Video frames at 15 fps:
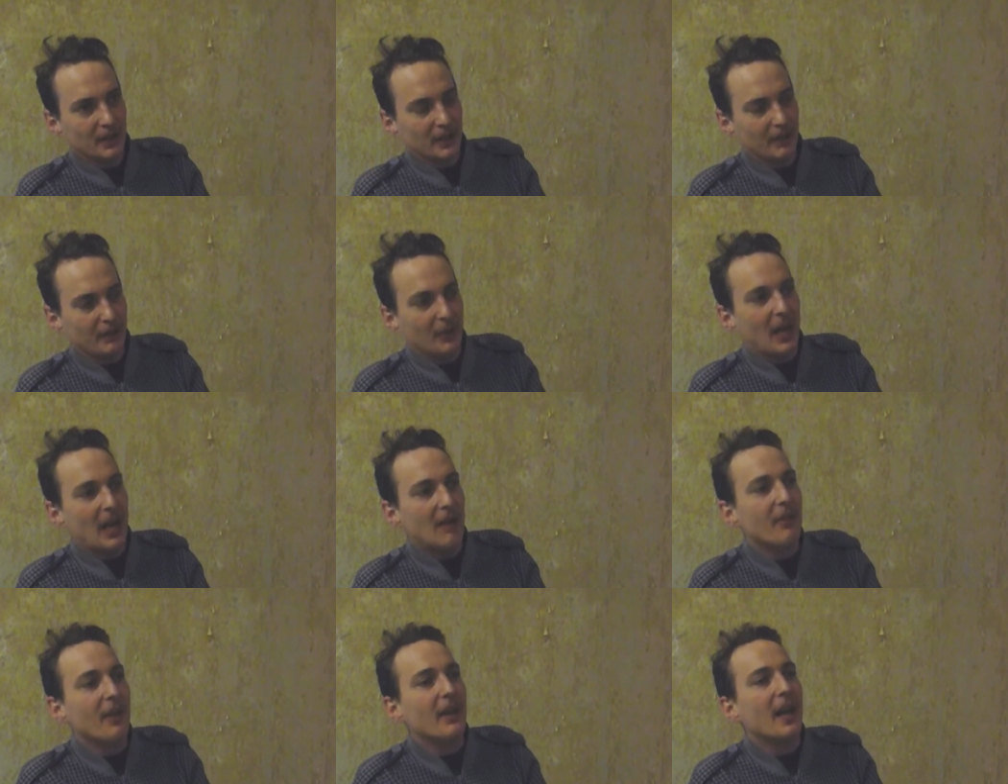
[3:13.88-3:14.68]
if you
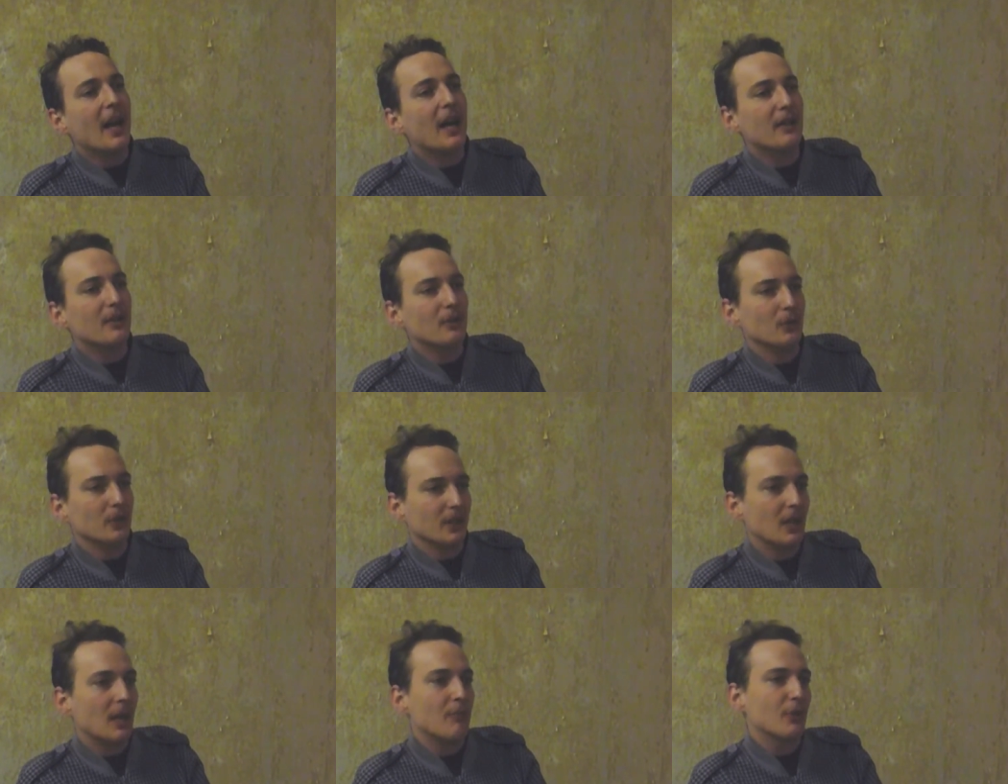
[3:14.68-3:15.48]
have that attitude,
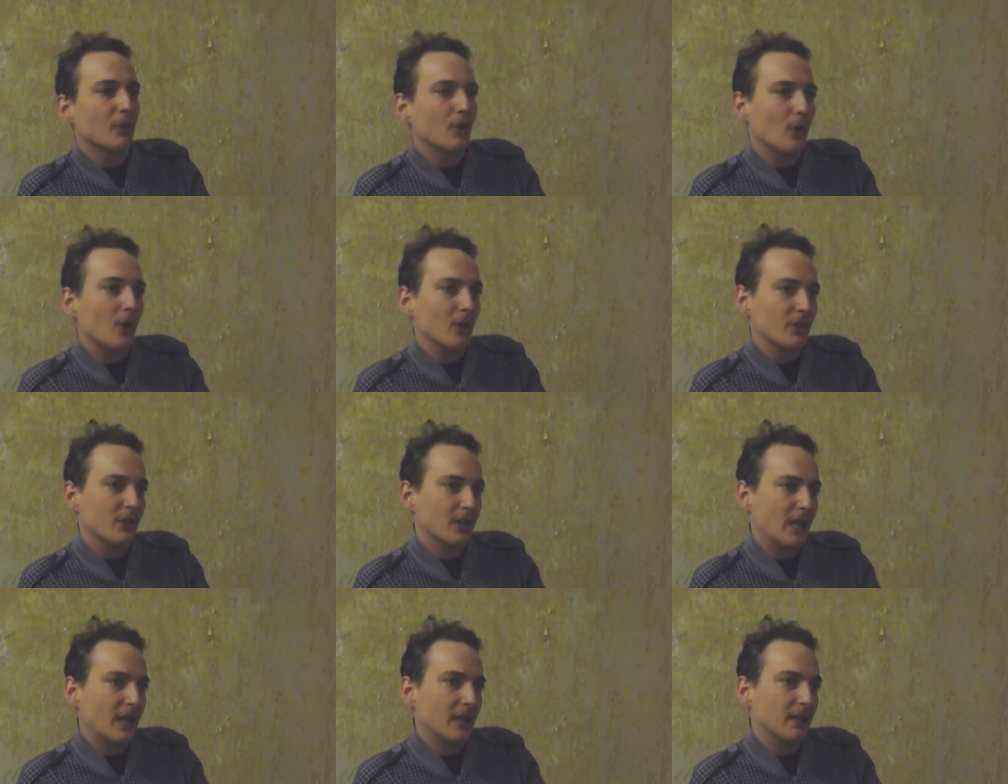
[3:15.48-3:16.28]
it comes
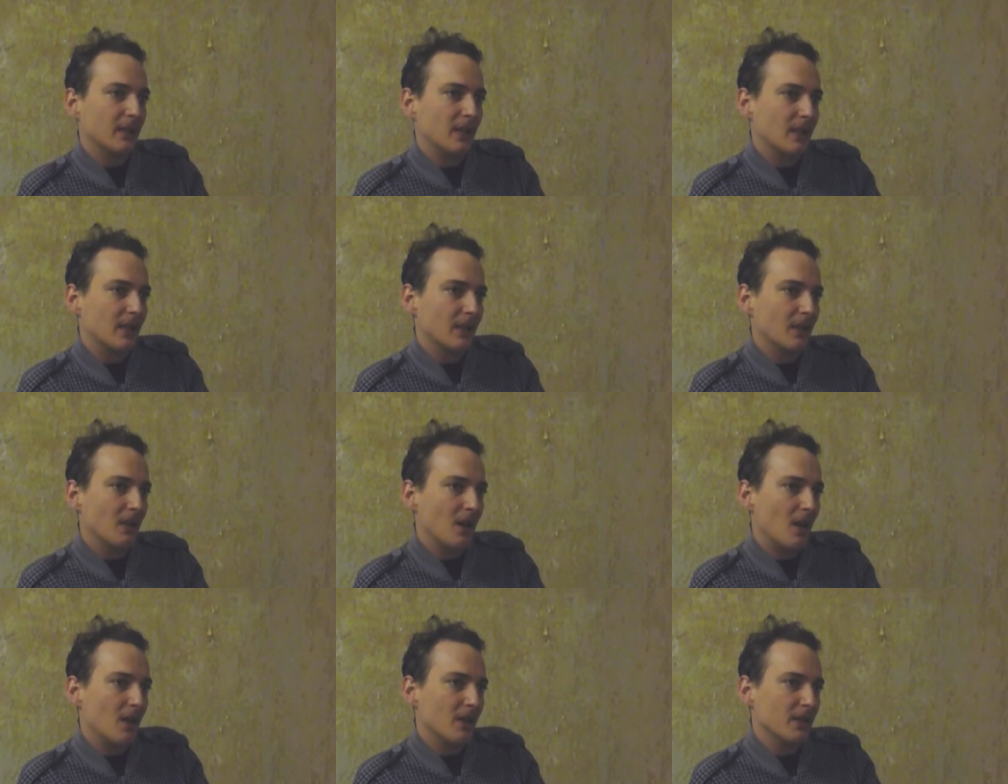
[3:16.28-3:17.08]
across, and I
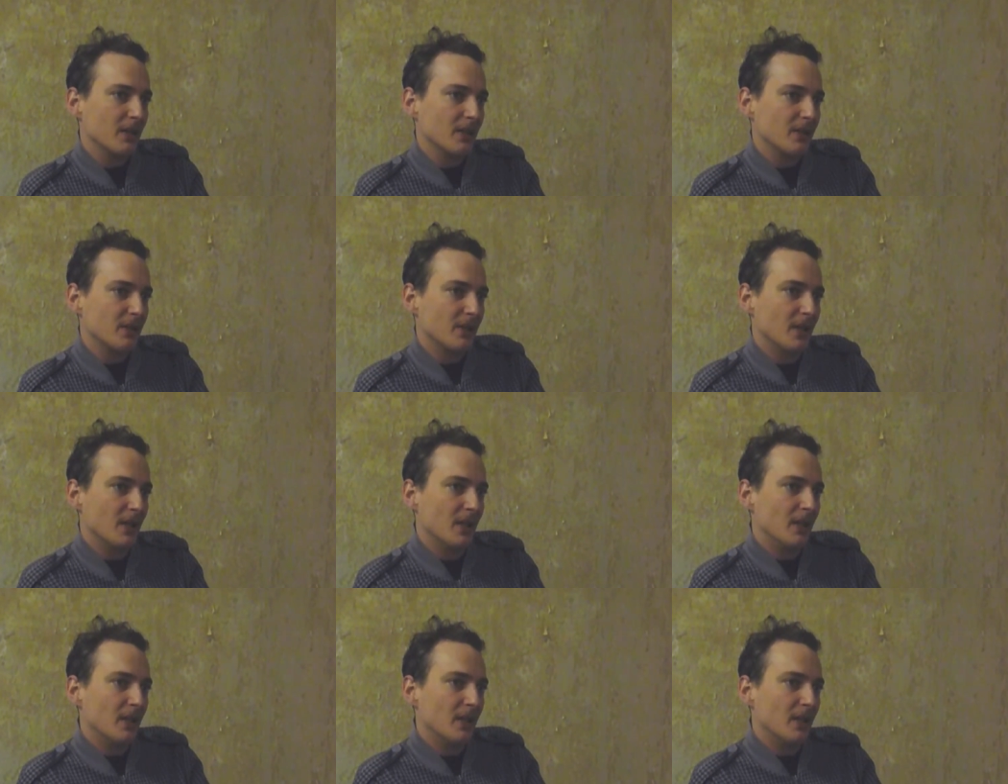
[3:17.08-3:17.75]
think art is